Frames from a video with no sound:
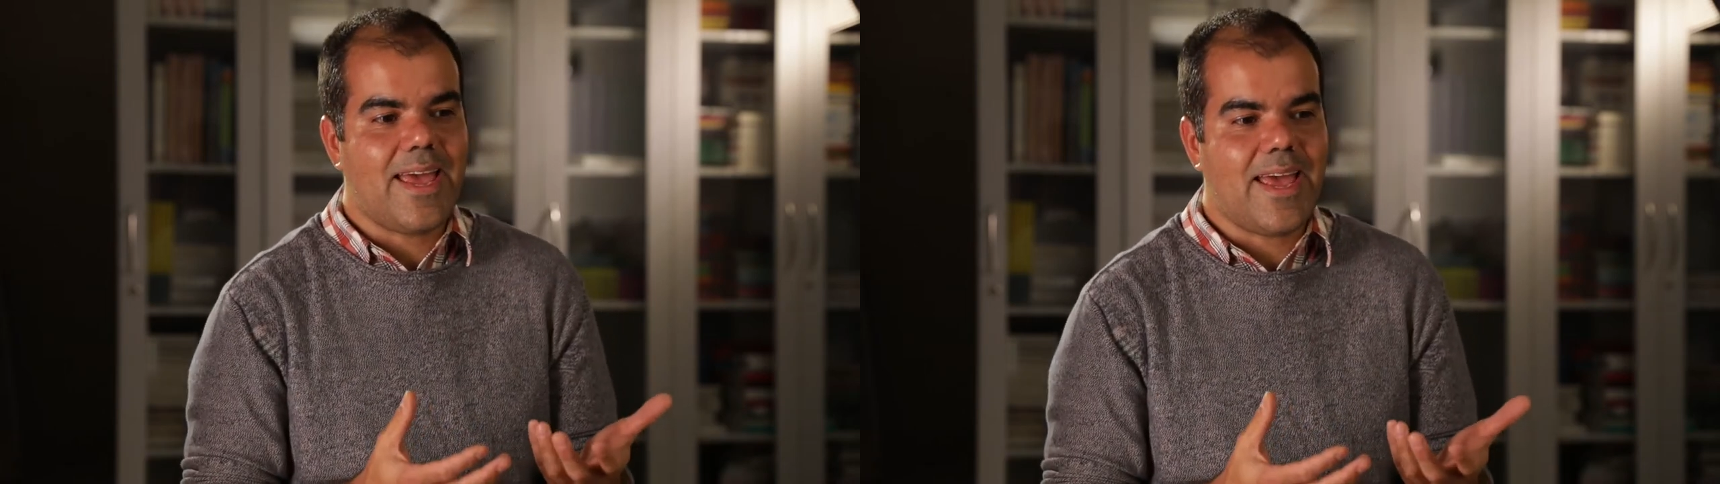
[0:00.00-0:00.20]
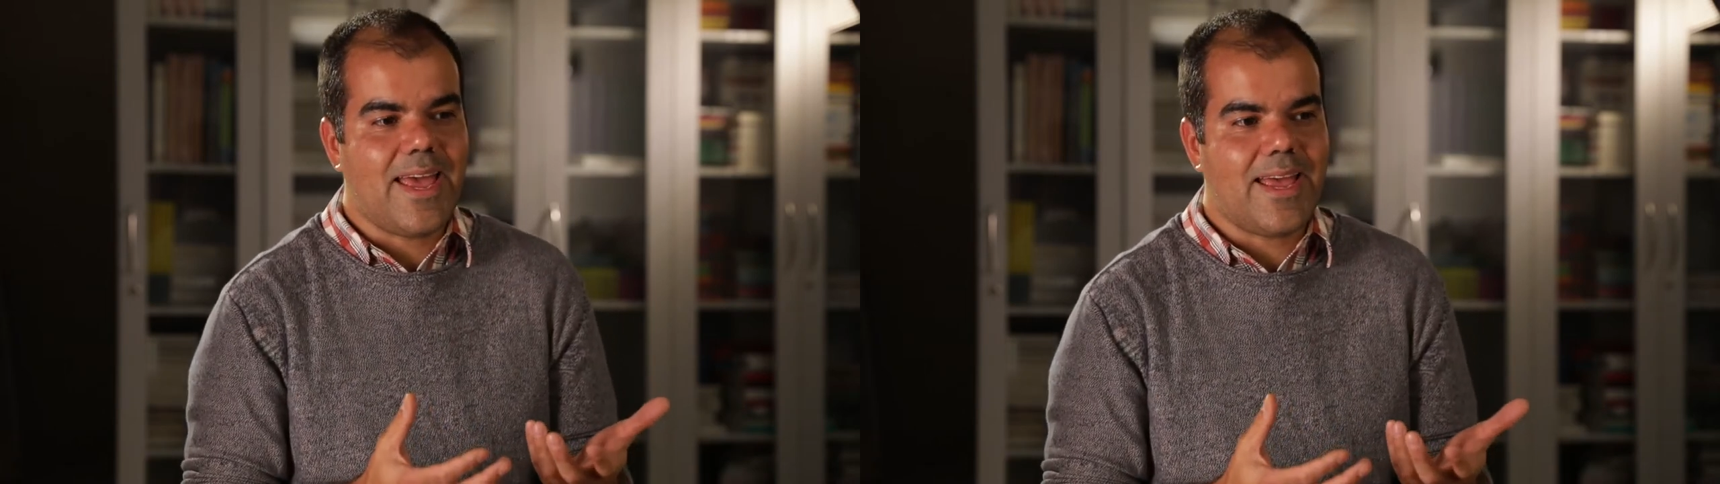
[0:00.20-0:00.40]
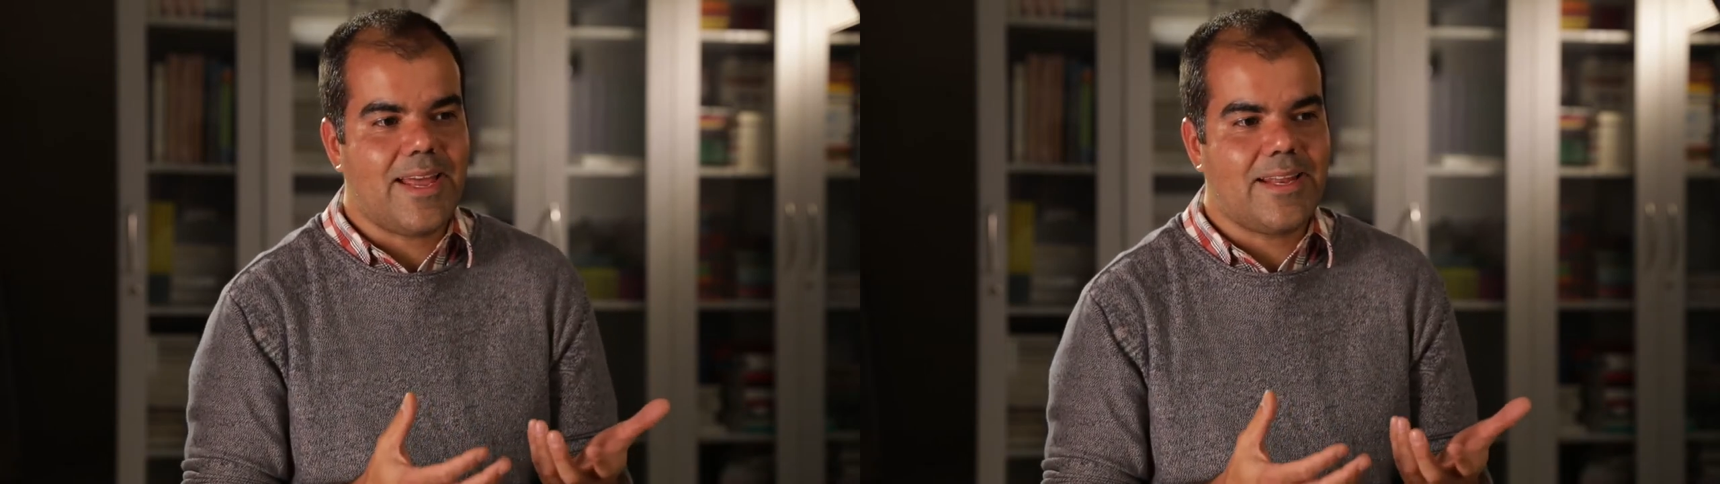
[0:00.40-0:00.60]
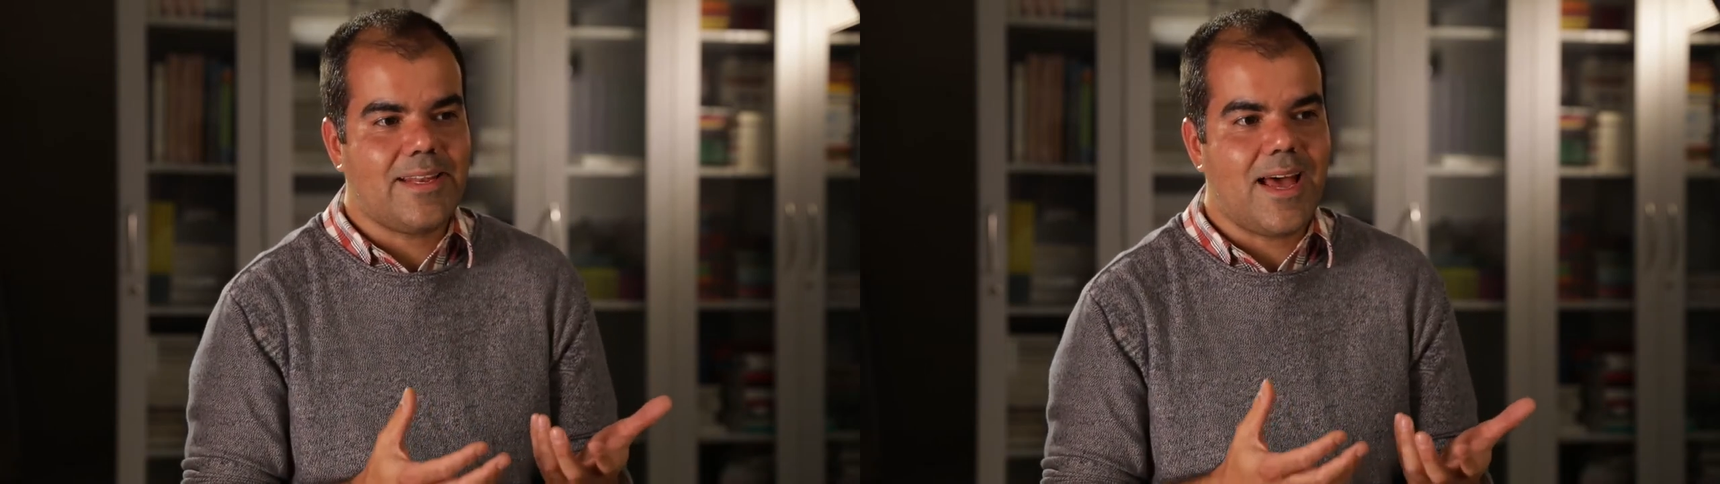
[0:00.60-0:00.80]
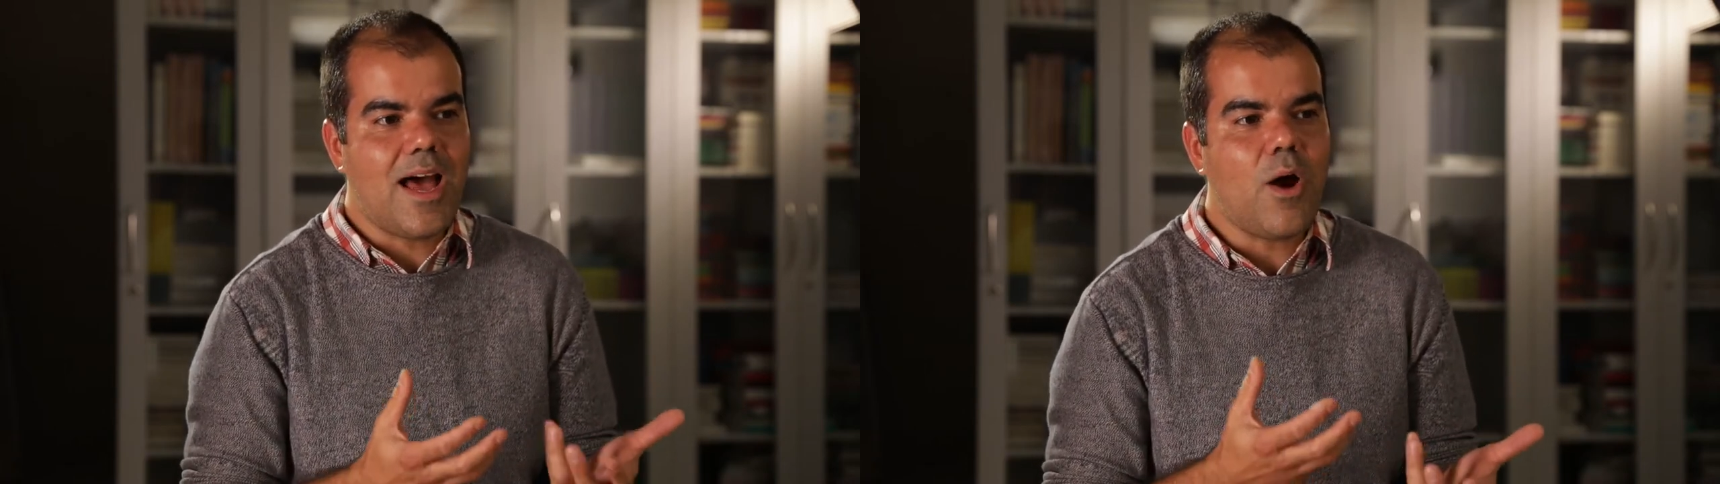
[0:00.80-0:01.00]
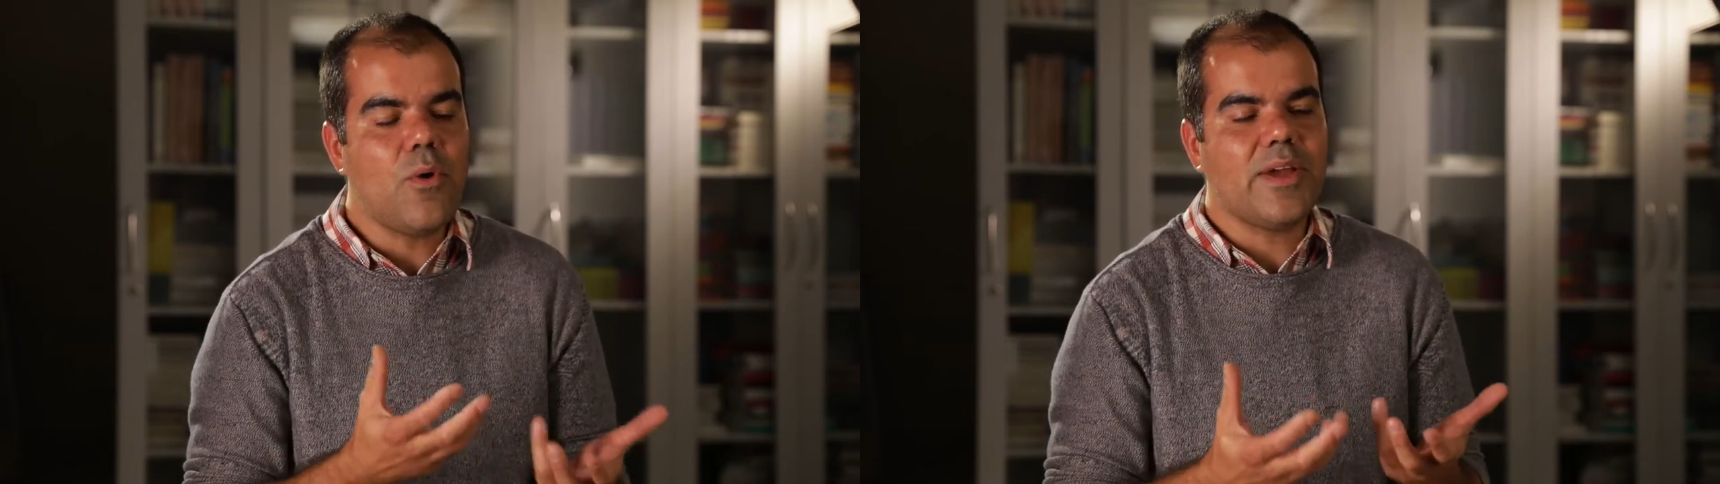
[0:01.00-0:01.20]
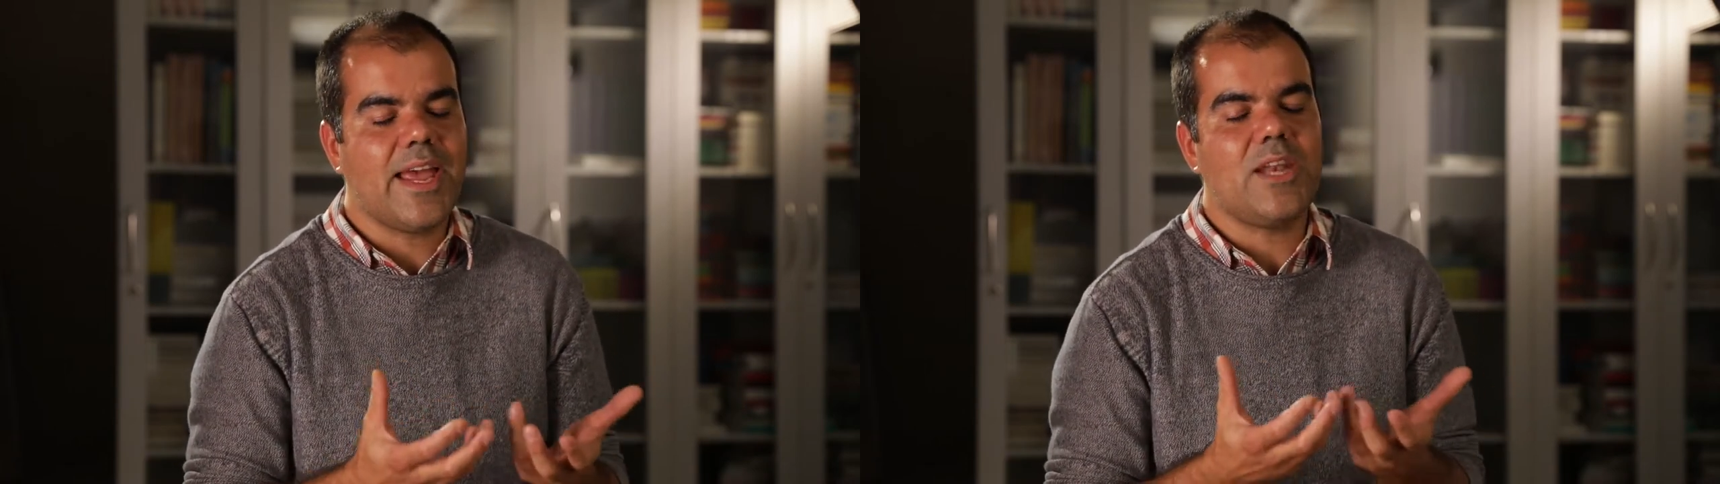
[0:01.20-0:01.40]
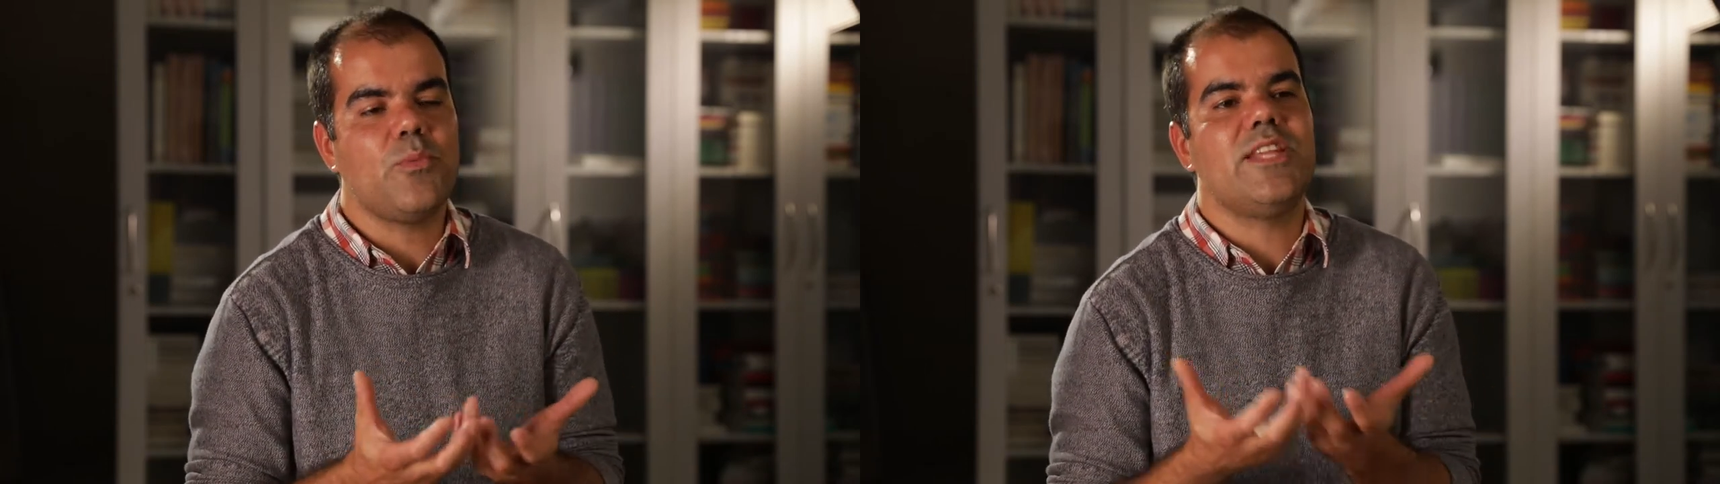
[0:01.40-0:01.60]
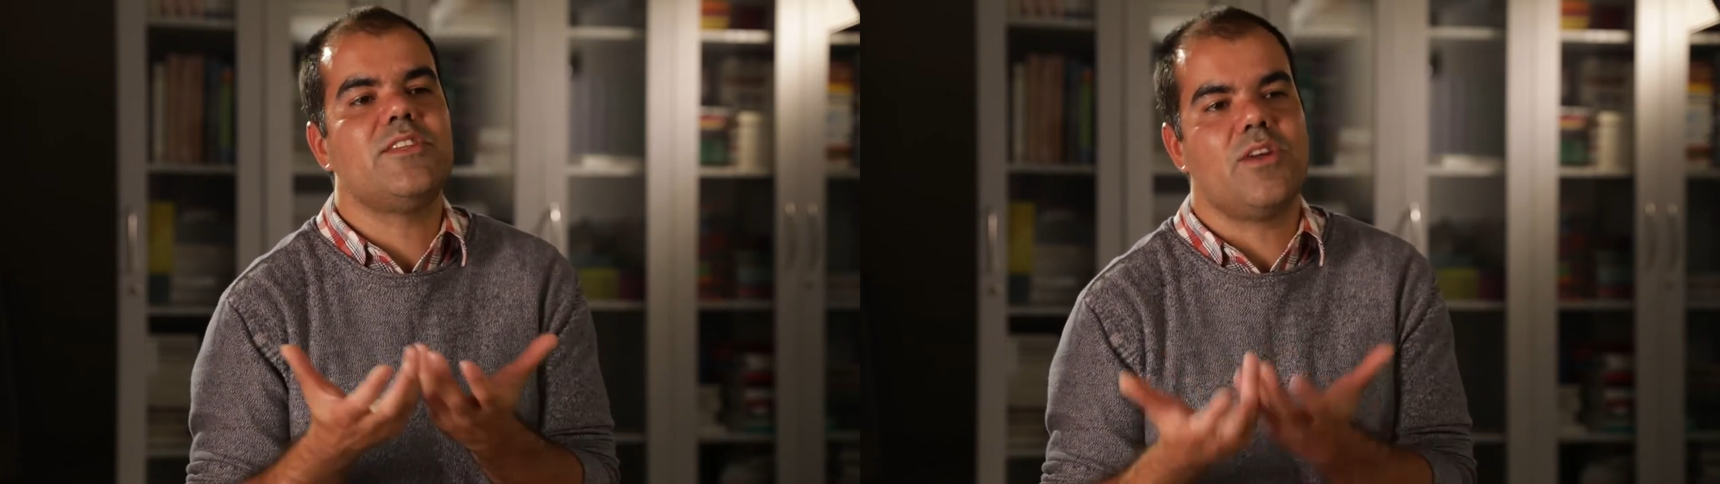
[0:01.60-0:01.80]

And how can we